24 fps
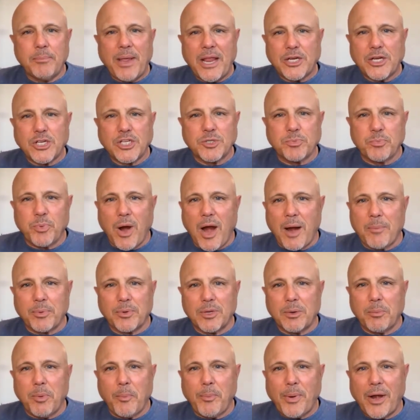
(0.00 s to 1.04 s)
patients
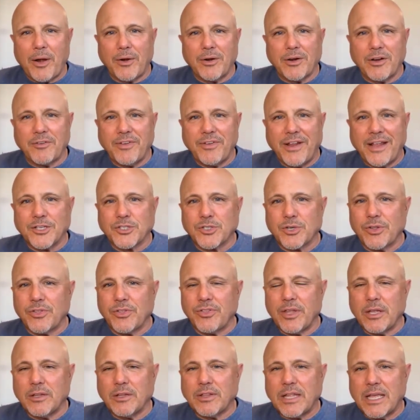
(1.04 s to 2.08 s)
properly prepared in advance, or do you
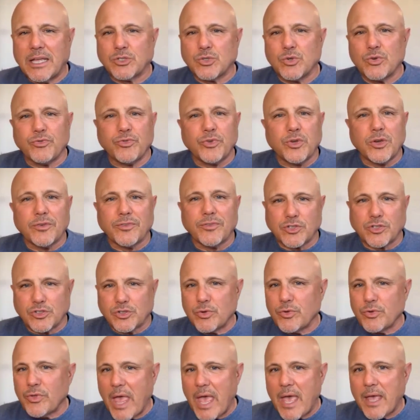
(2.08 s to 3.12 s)
think that too few of us
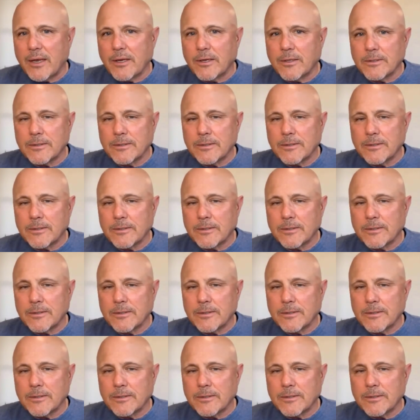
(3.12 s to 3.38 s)
do that?